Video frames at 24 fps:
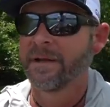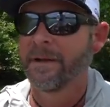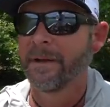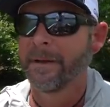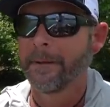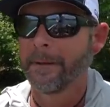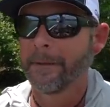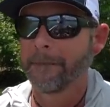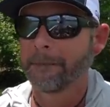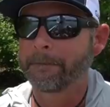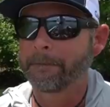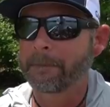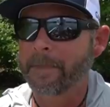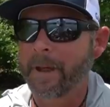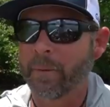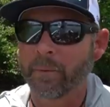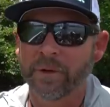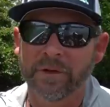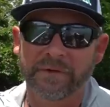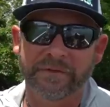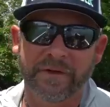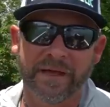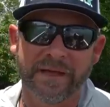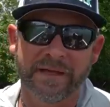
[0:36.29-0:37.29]
I
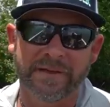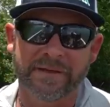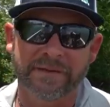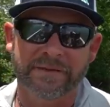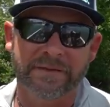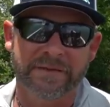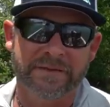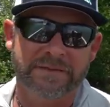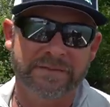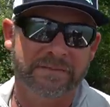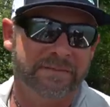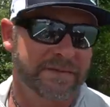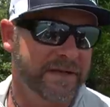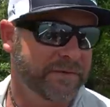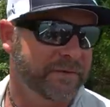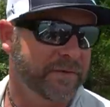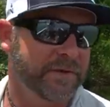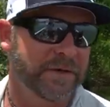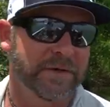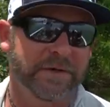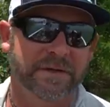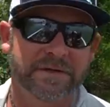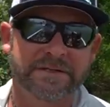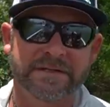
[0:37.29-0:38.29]
will tell you that there's some
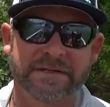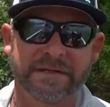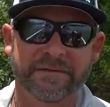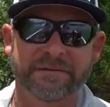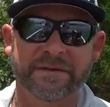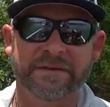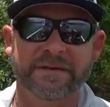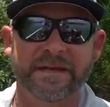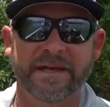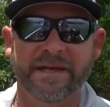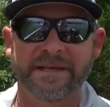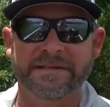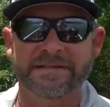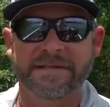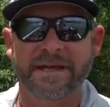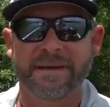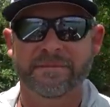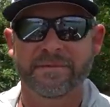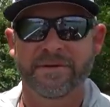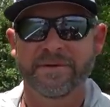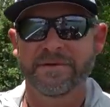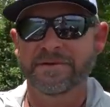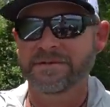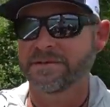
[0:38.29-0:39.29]
different hooks and different things that
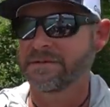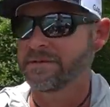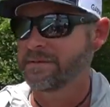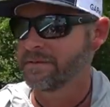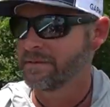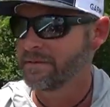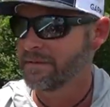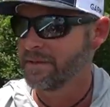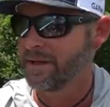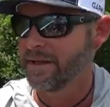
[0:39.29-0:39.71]
I'm using